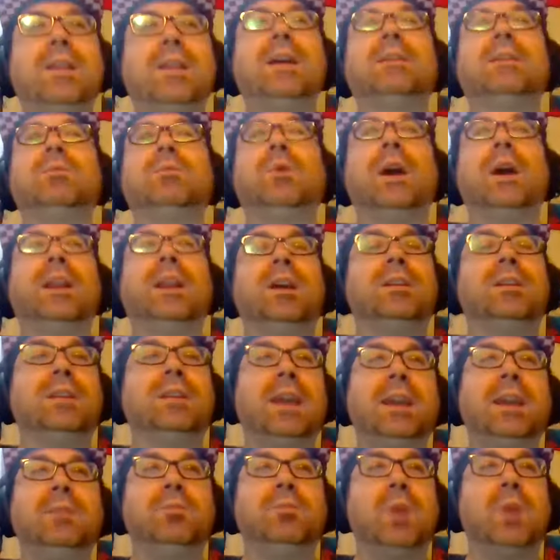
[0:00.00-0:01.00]
not why
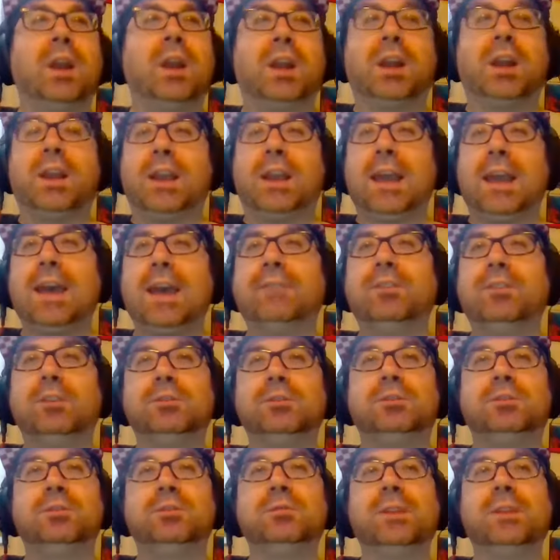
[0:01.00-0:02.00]
not have
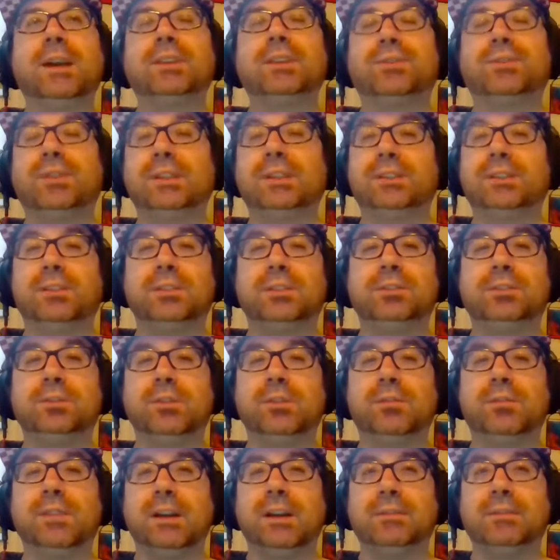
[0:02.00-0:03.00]
those two guys wrestle on
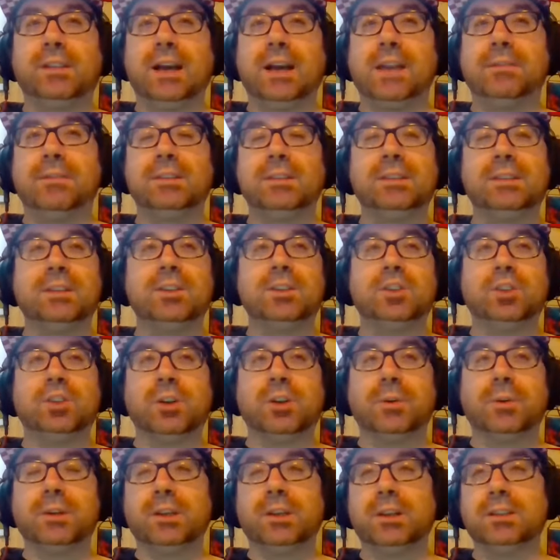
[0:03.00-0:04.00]
205 Live instead of
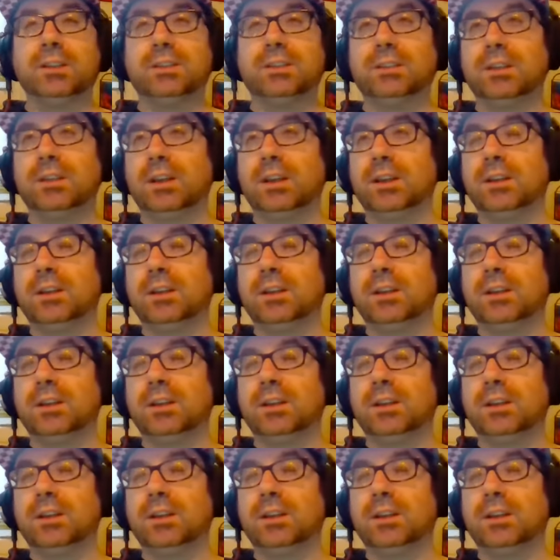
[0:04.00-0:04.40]
showing us